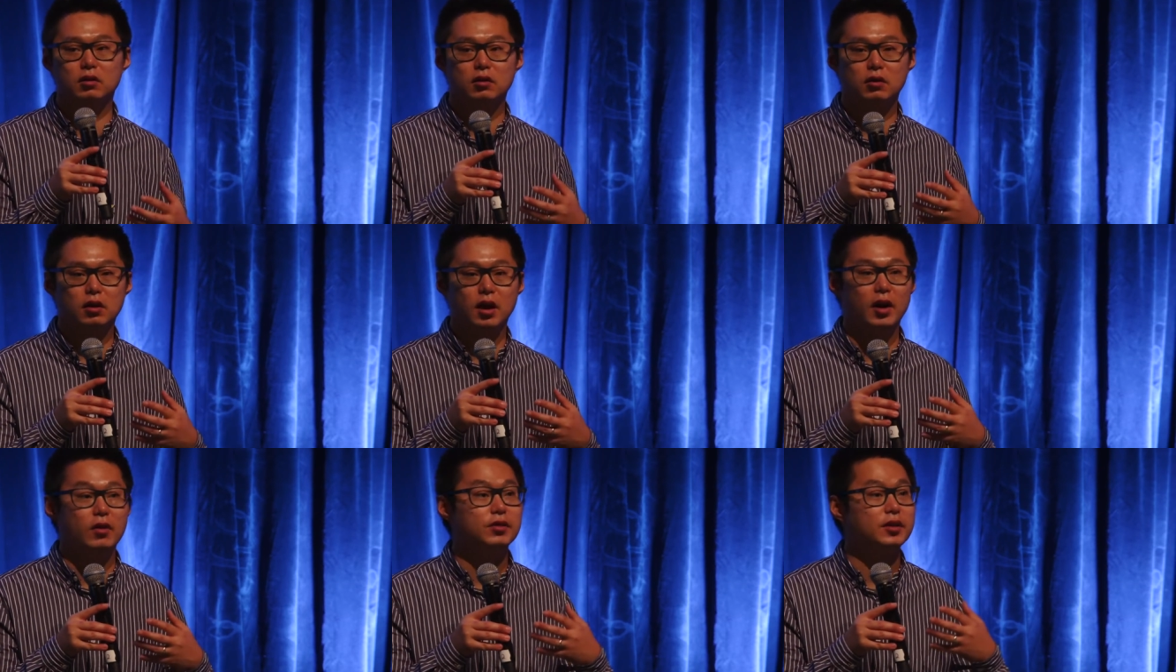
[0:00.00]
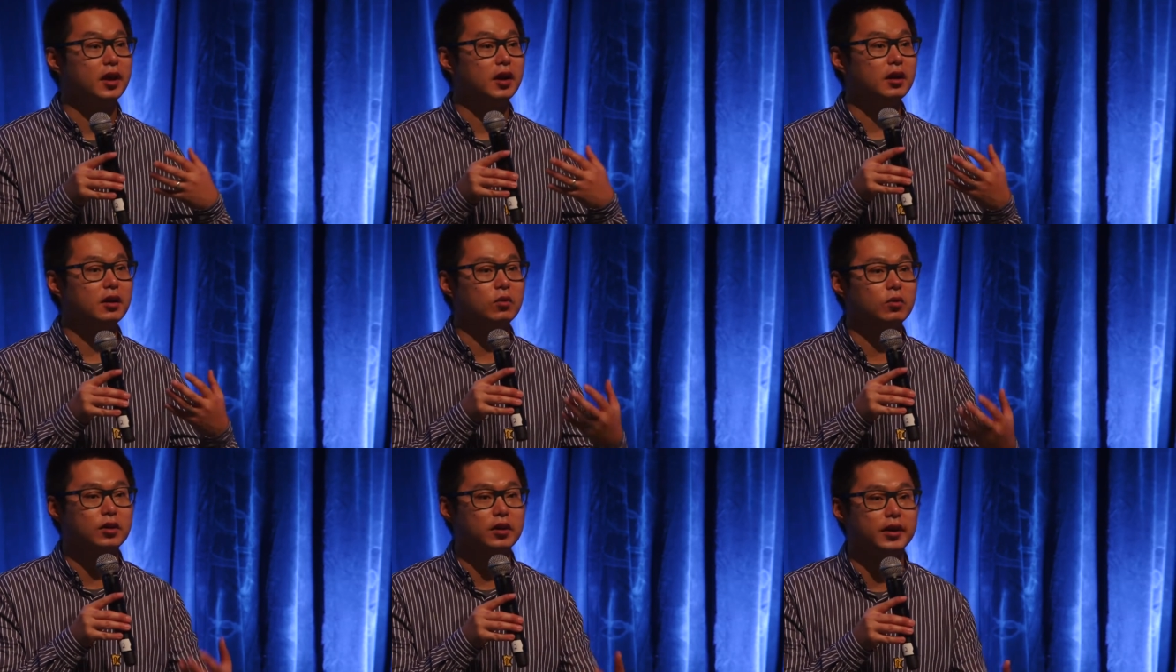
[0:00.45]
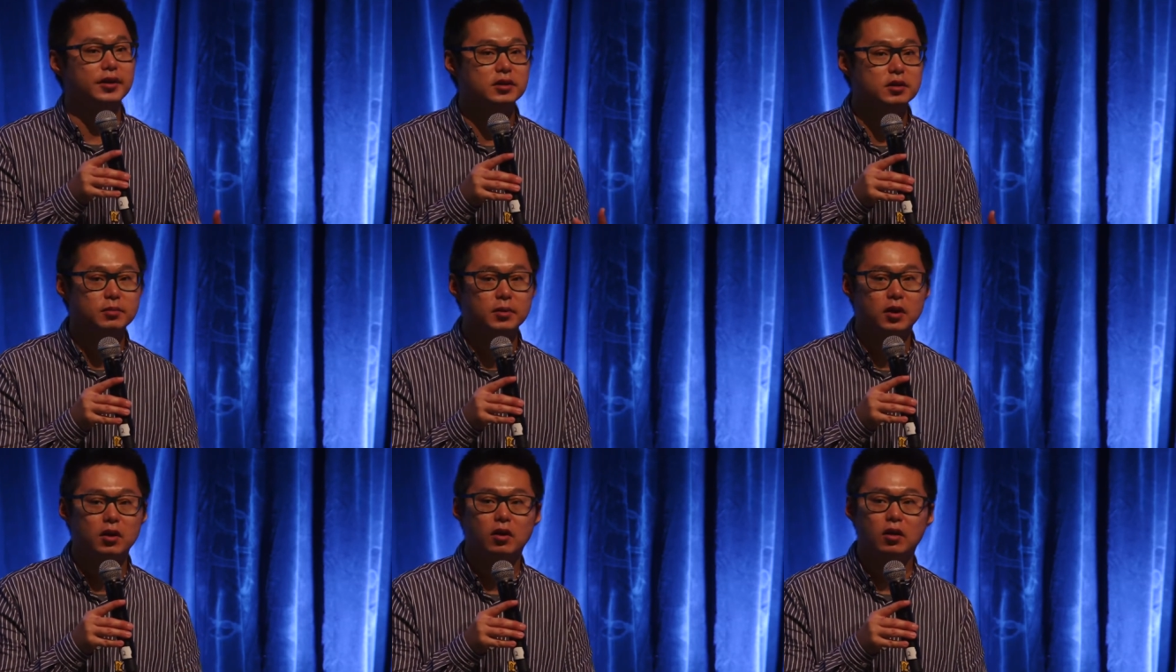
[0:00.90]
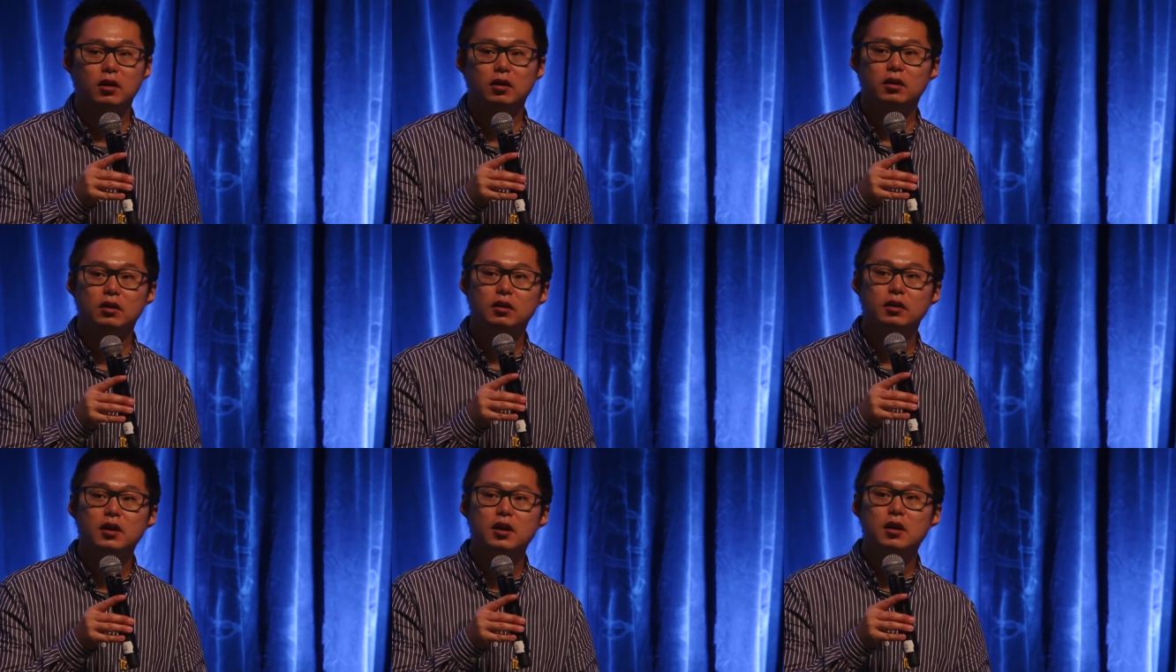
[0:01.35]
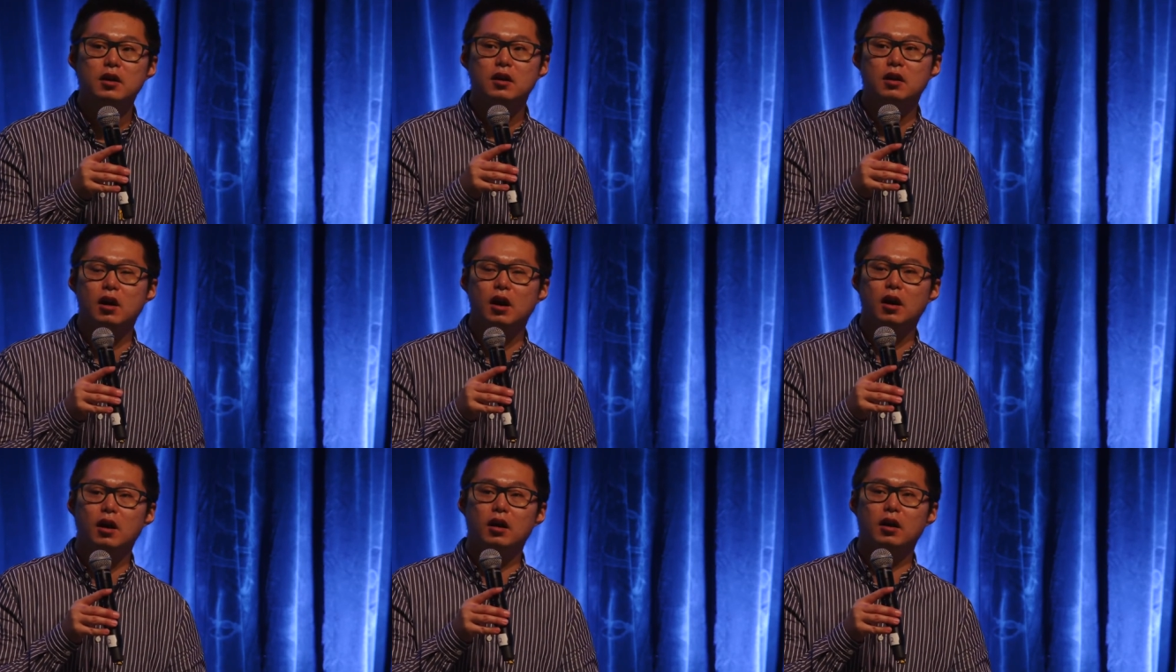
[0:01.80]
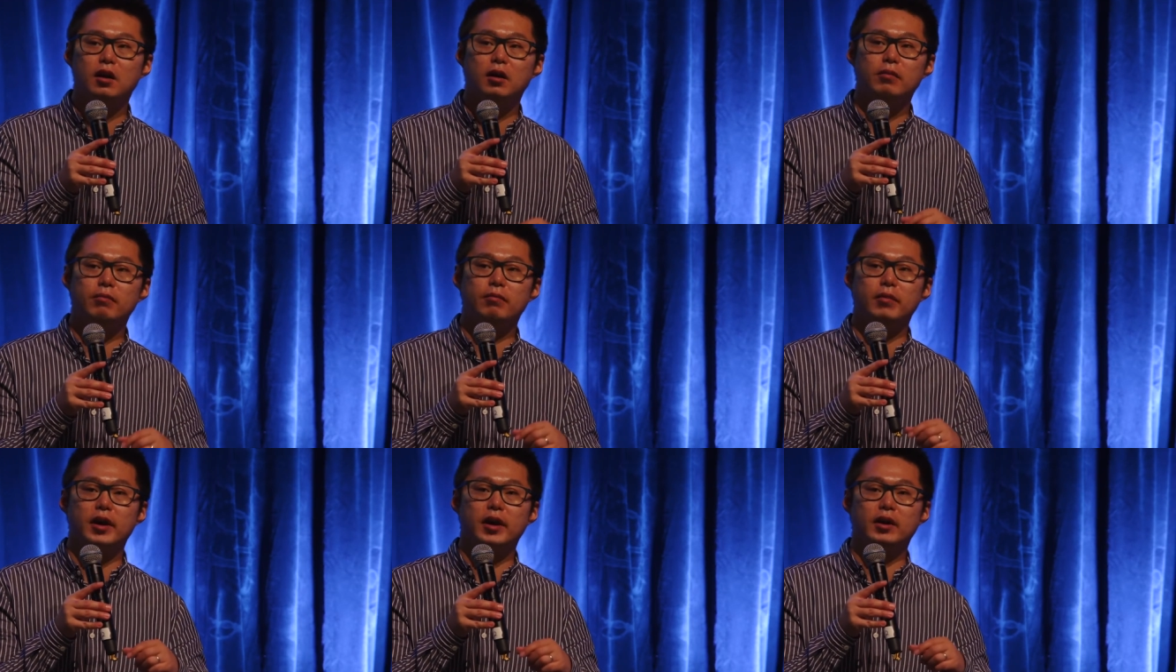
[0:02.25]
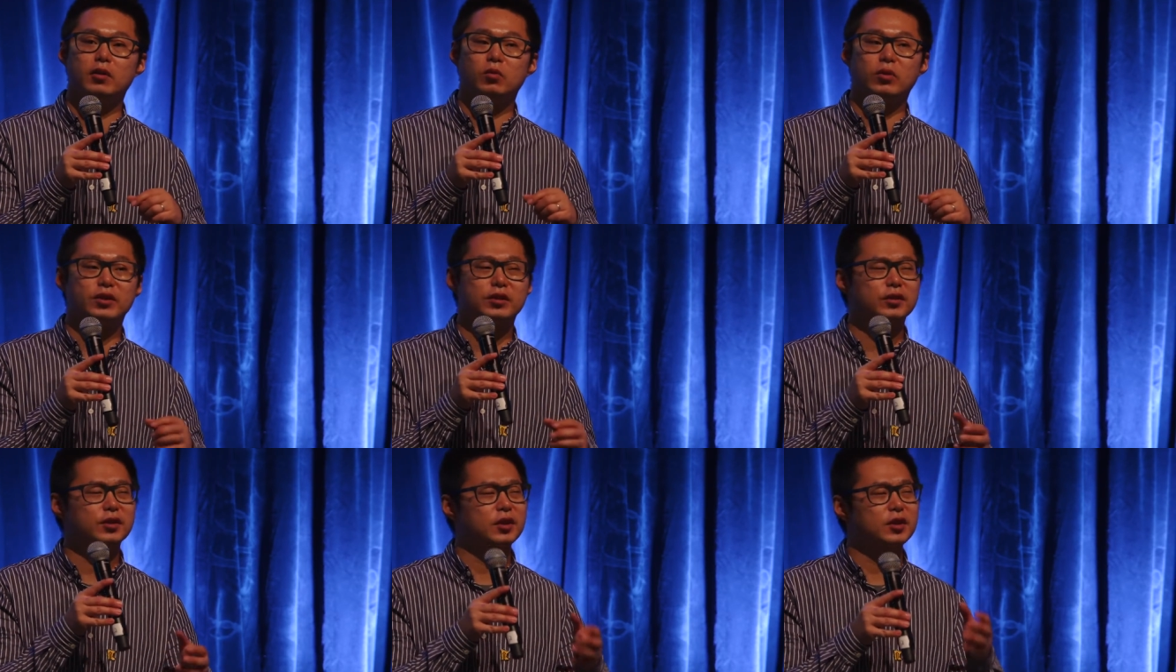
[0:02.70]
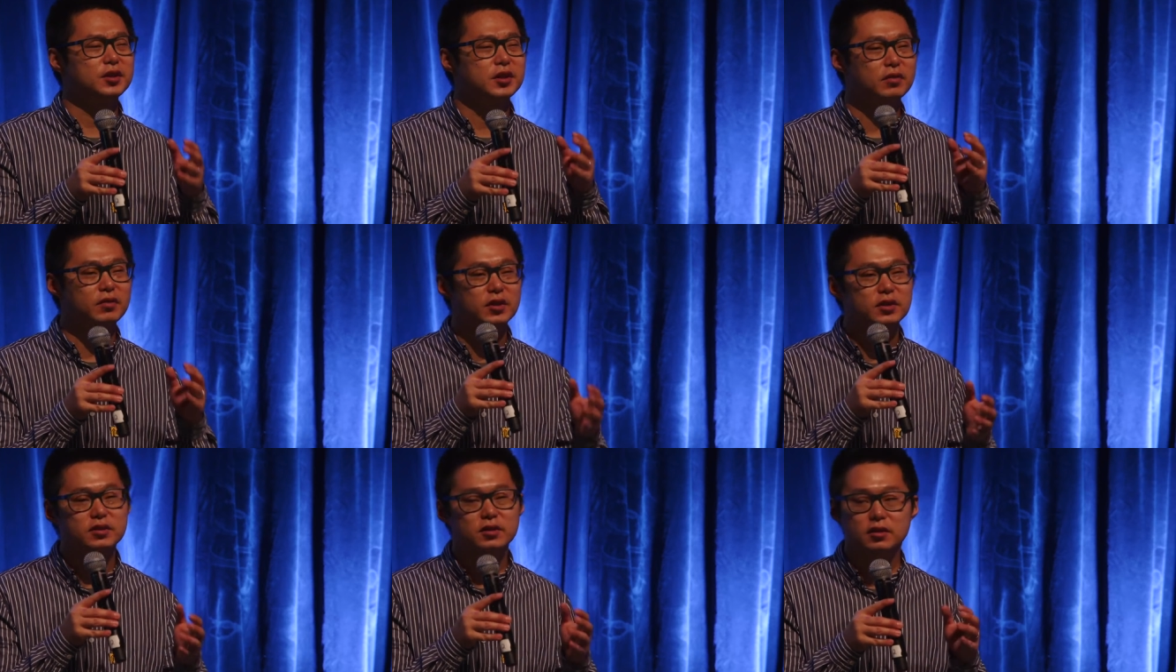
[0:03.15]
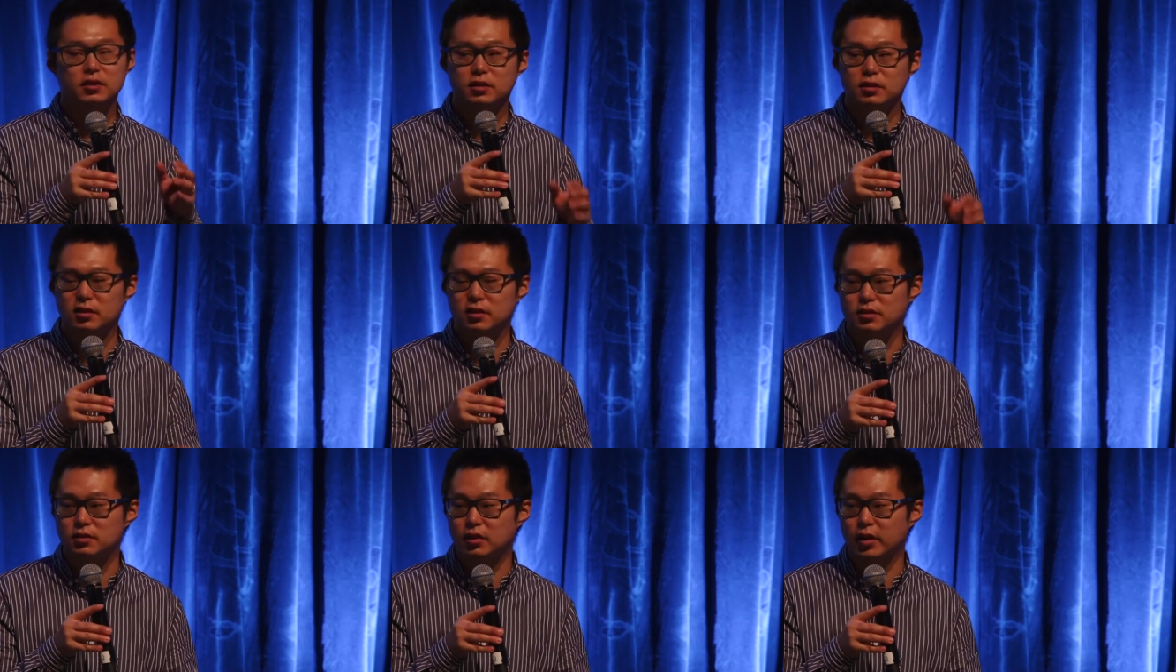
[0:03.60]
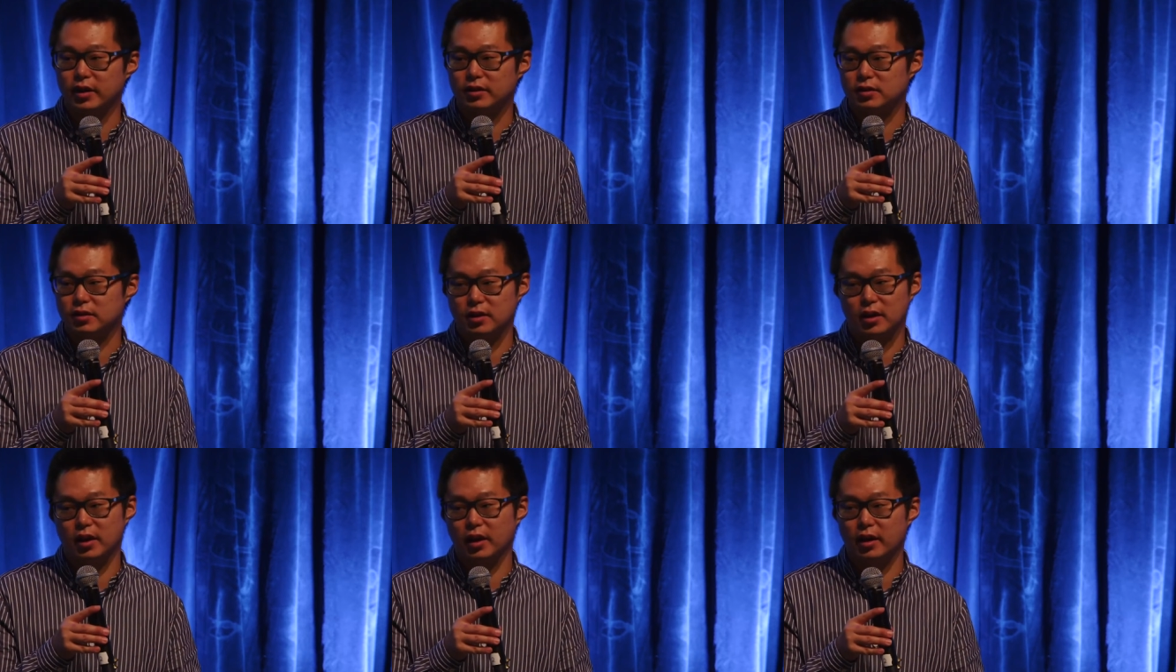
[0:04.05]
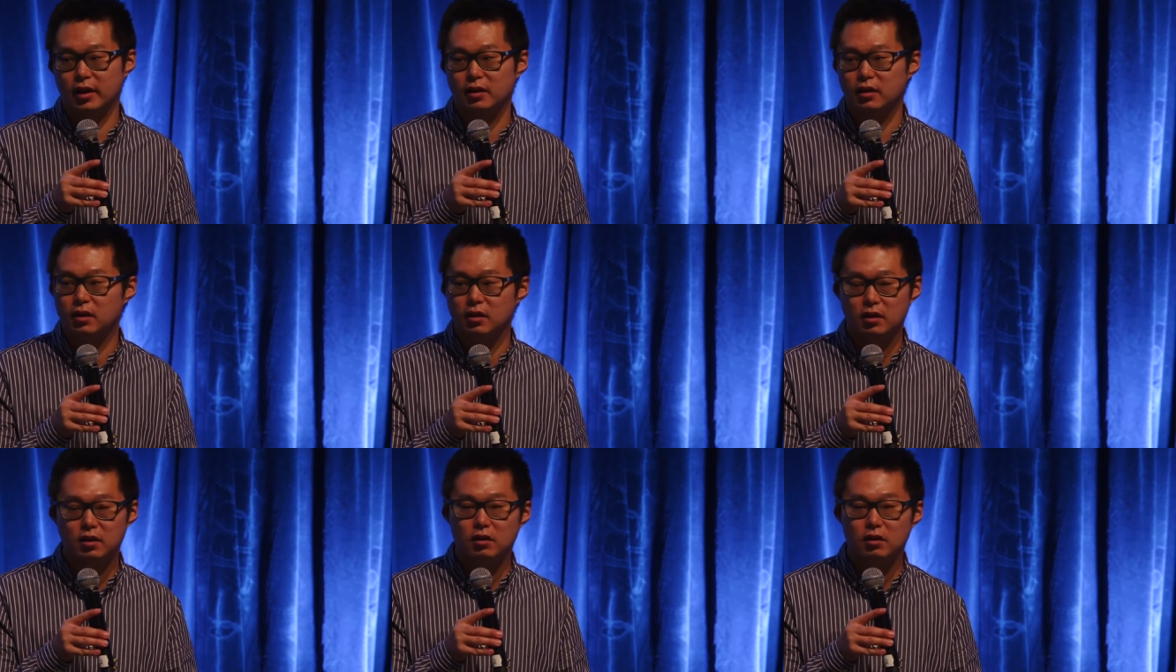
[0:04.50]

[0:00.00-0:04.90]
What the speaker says: how they would like to be called and whether there are differences, and so I just can't.